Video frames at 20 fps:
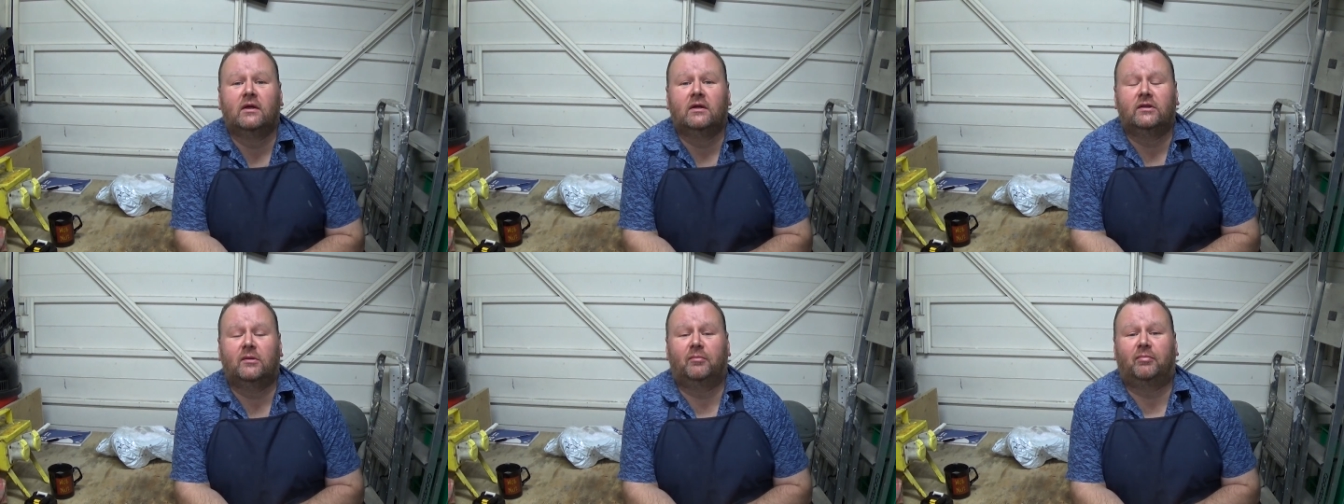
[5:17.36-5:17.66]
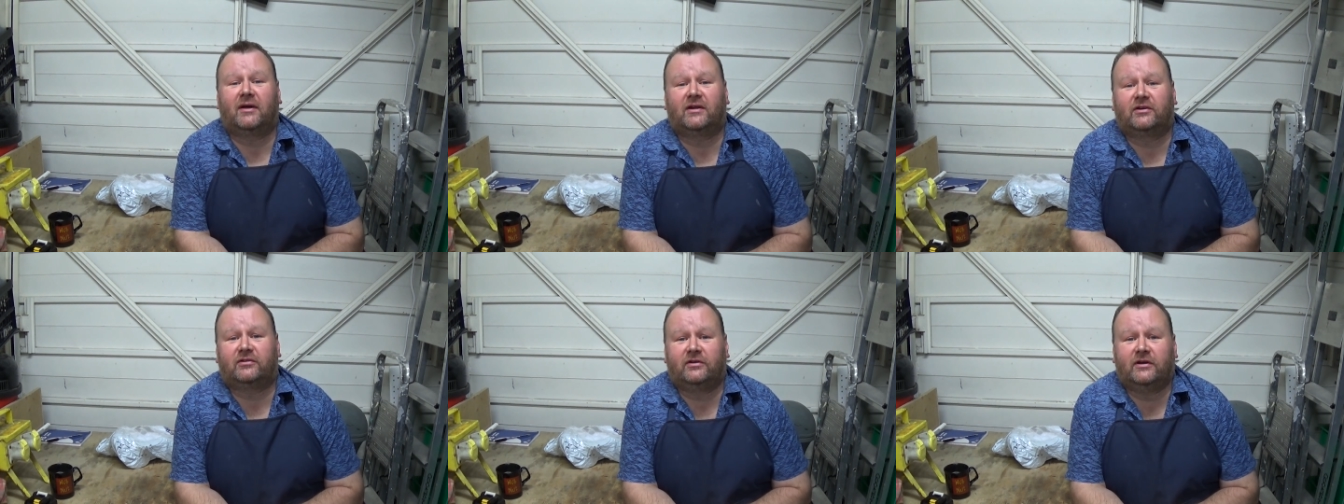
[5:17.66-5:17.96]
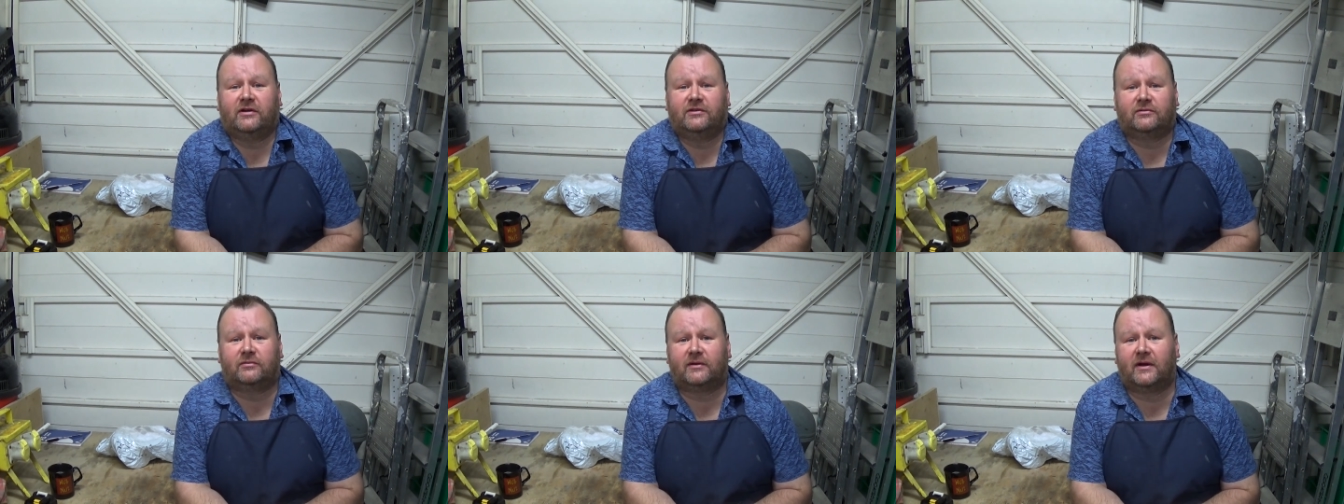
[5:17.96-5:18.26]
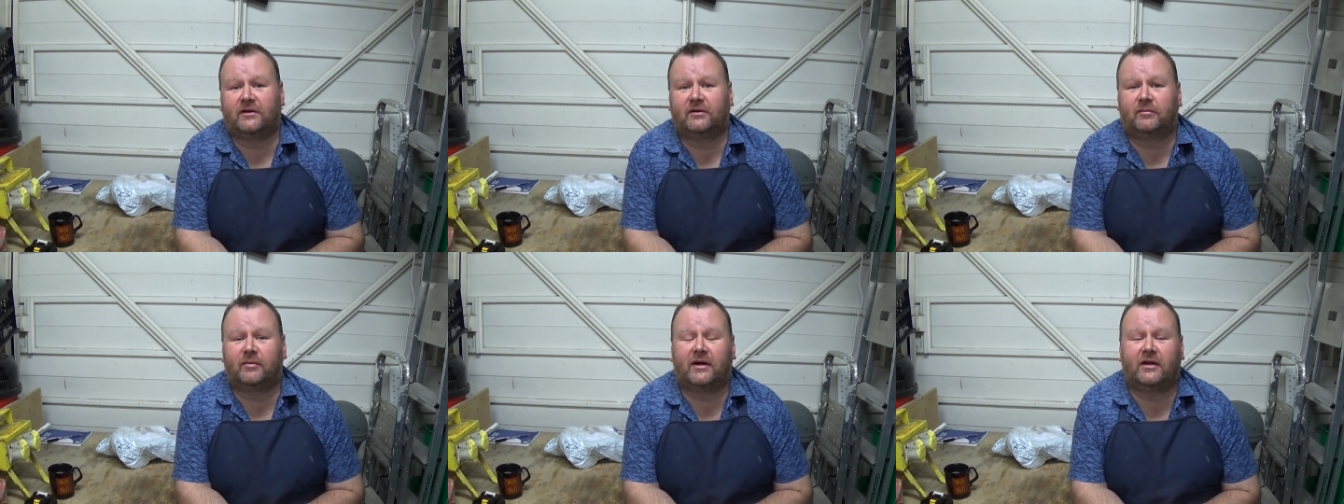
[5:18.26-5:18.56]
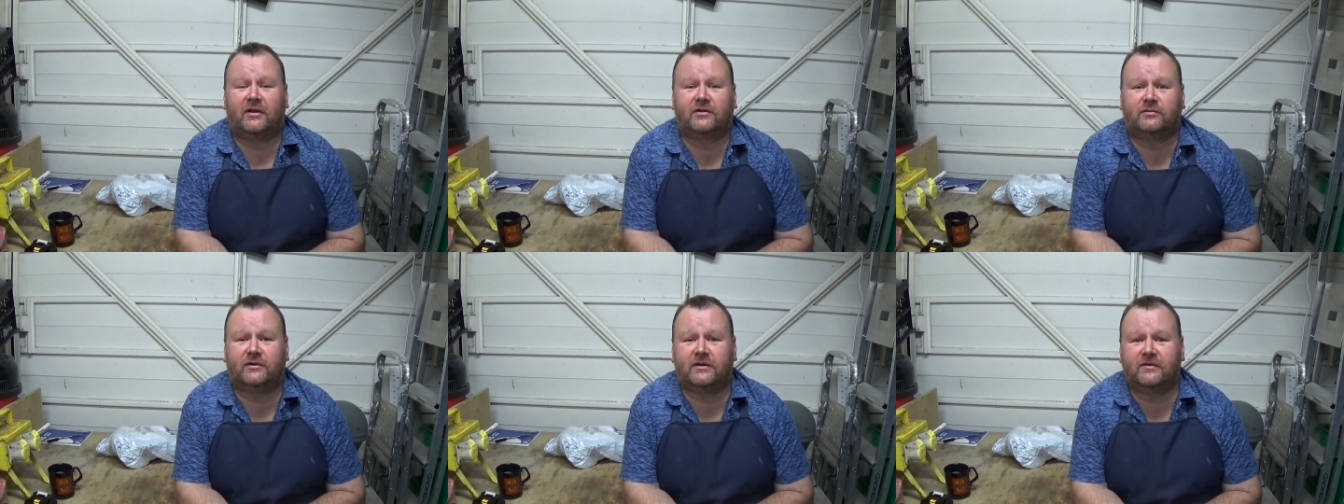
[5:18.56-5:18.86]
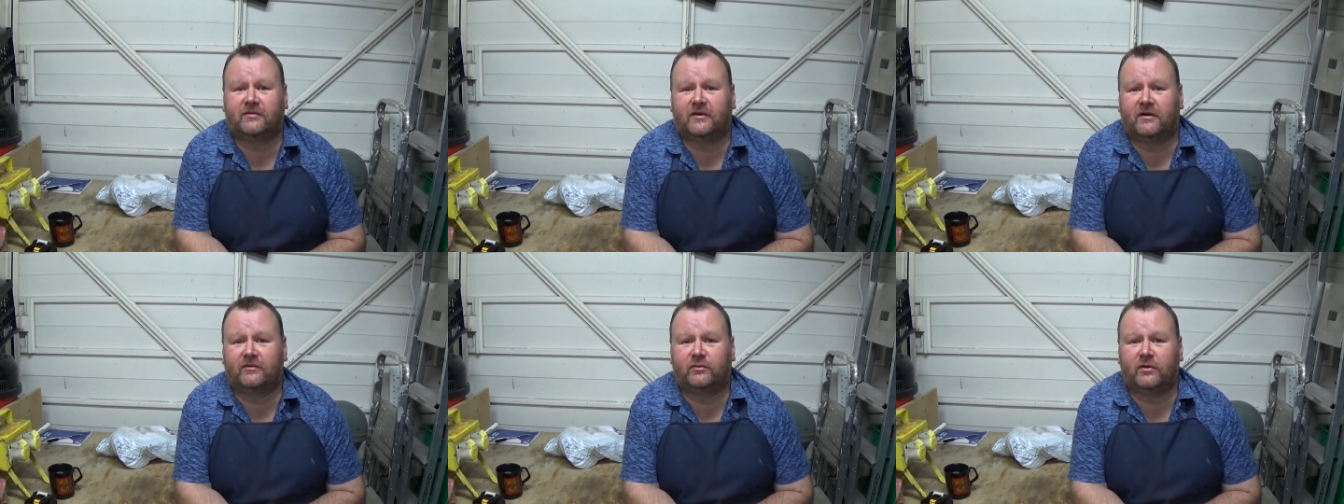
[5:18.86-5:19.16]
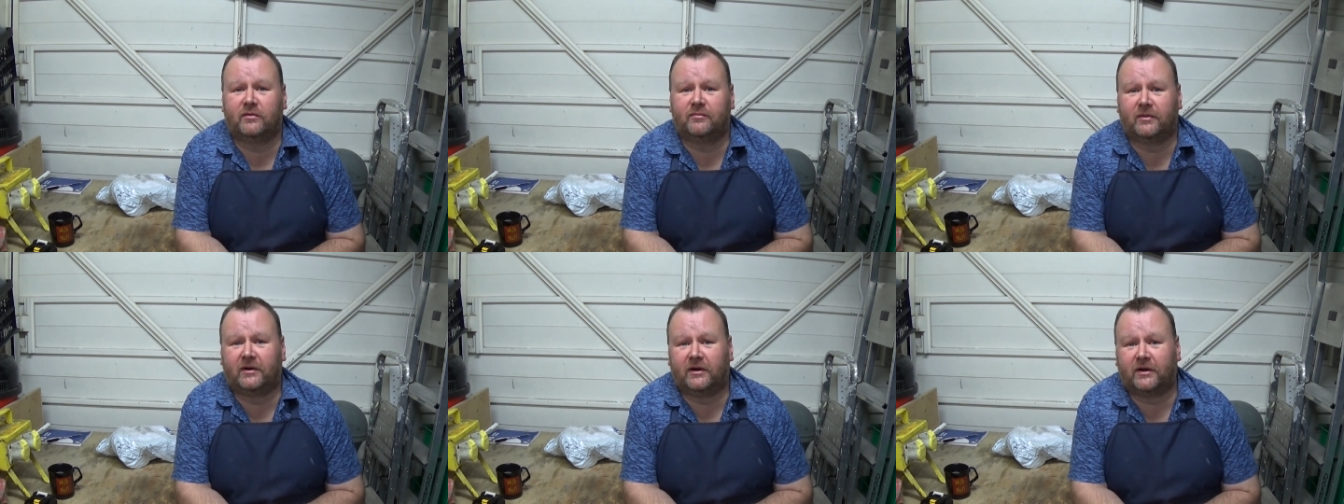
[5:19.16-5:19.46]
batteries around about 25
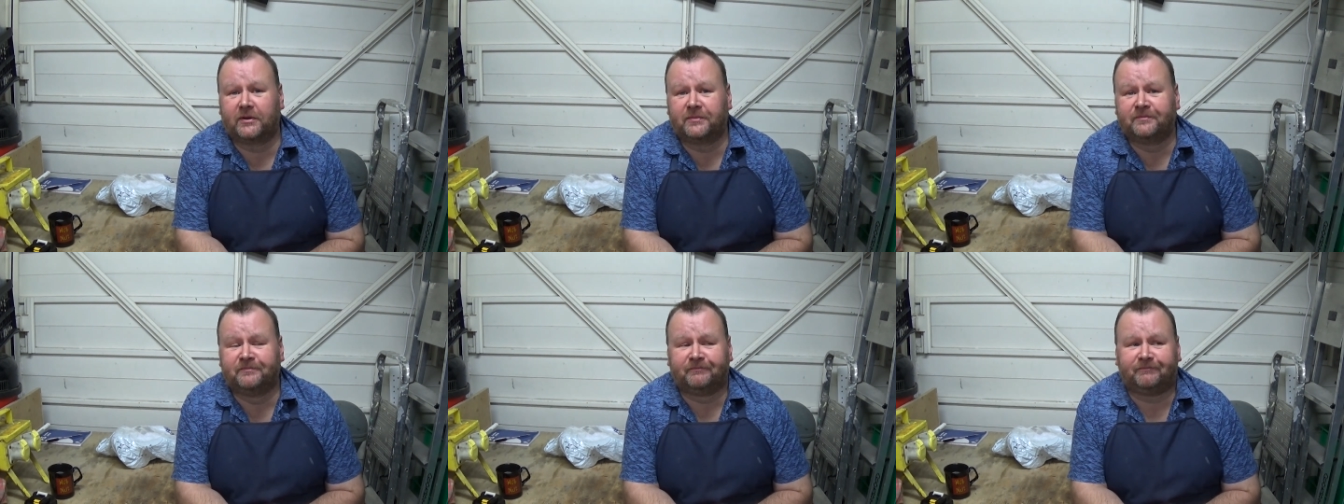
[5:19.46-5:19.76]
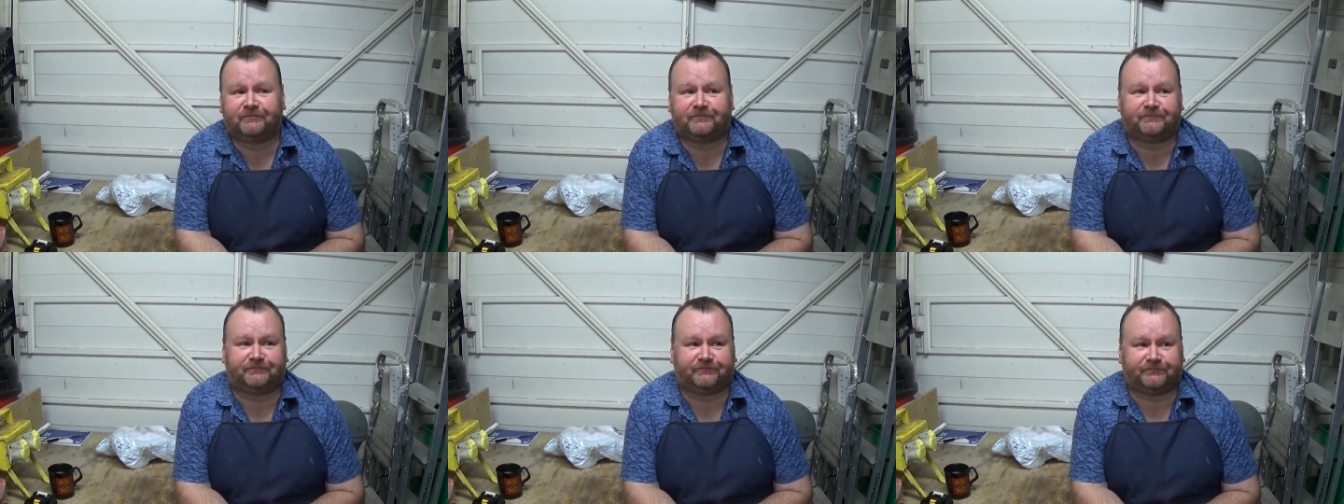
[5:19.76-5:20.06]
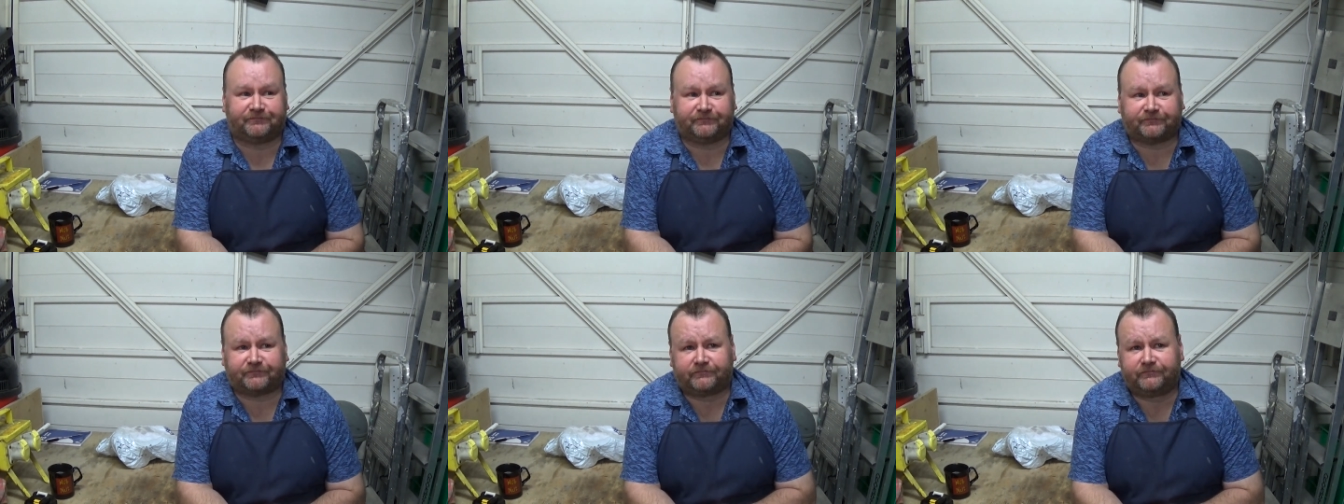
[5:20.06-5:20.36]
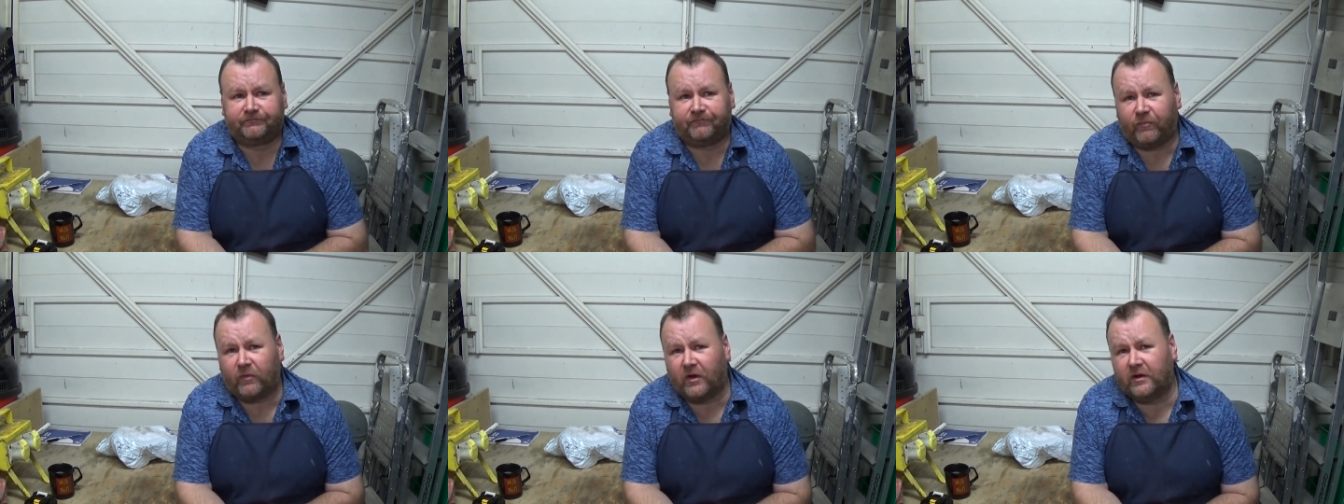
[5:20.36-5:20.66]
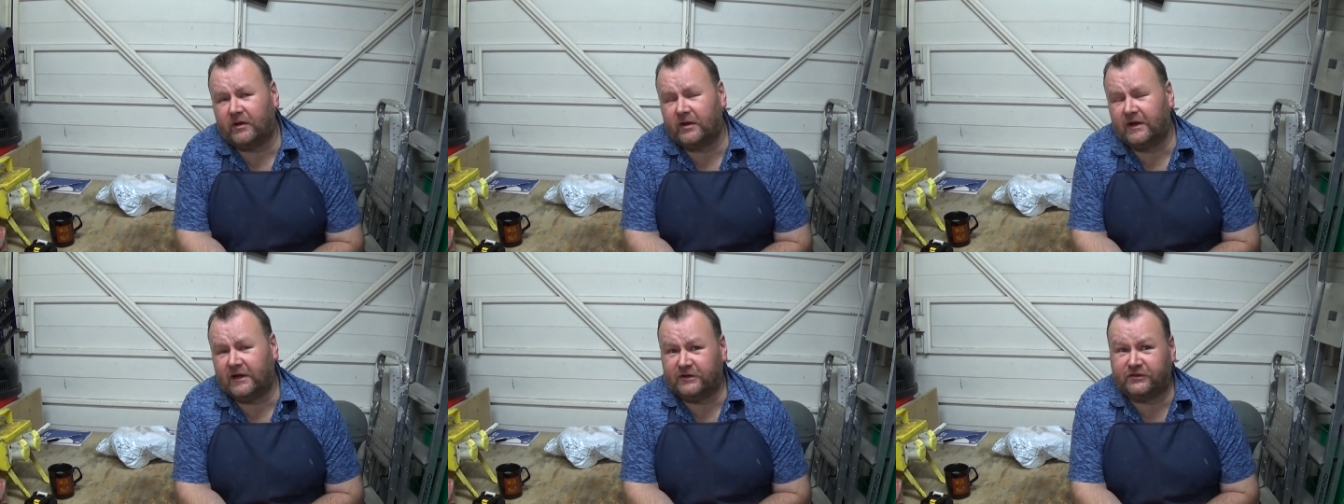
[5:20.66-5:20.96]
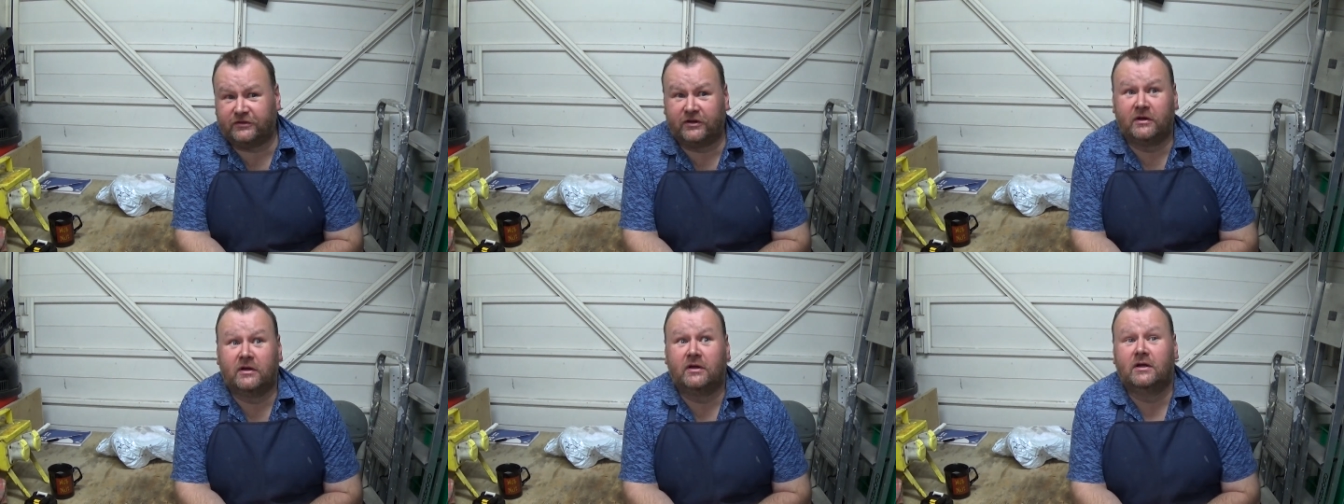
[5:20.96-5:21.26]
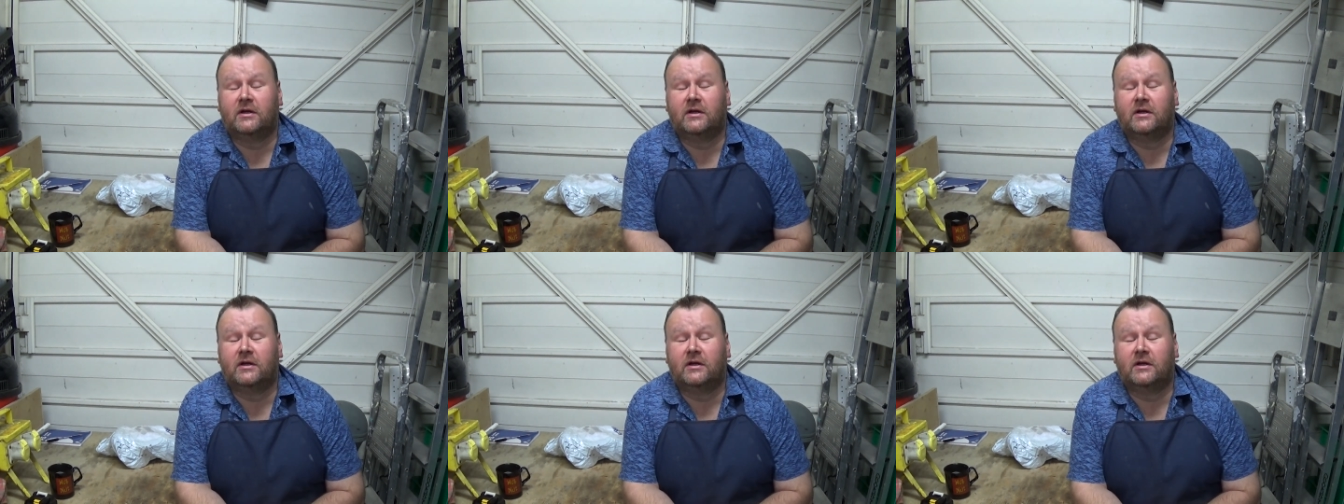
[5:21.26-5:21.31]
quid mark each.